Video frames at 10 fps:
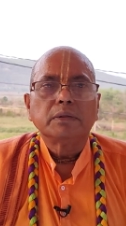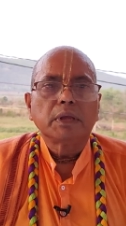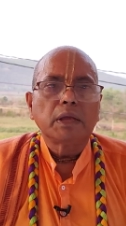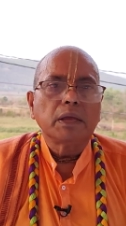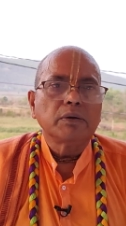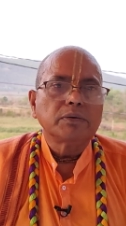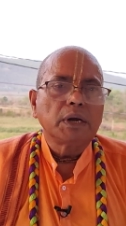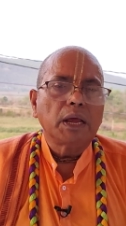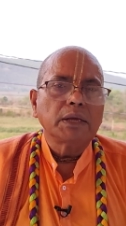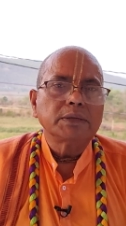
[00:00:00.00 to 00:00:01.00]
They
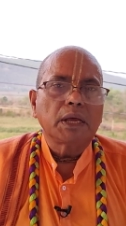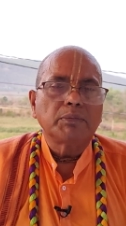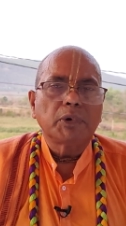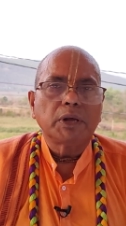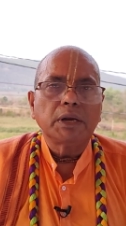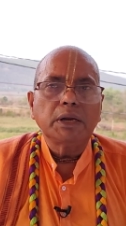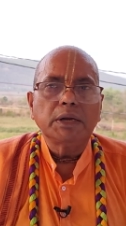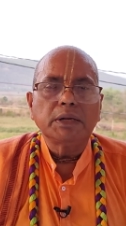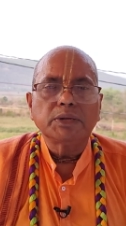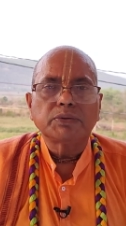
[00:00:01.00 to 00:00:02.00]
utilize their money
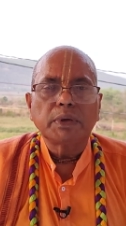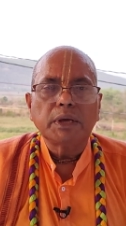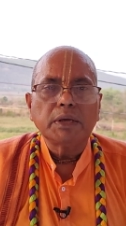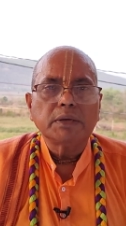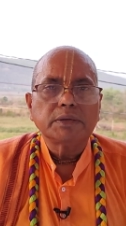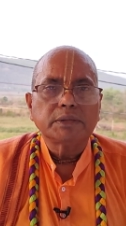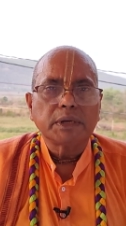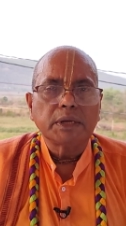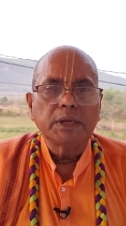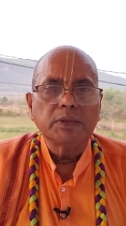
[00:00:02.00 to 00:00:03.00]
in this way,
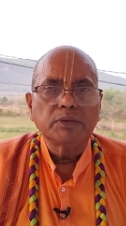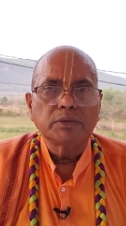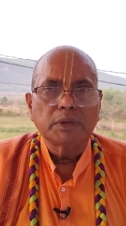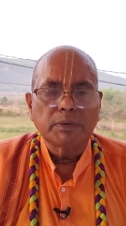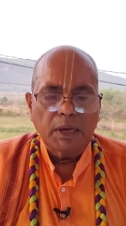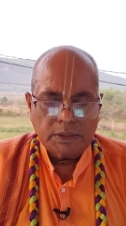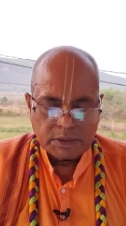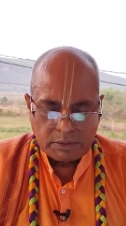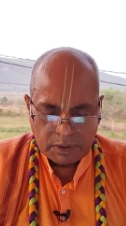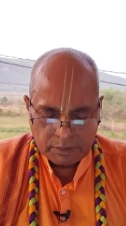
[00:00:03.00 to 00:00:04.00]
stri dyutam
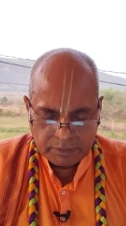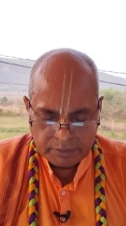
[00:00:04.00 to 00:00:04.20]
asava.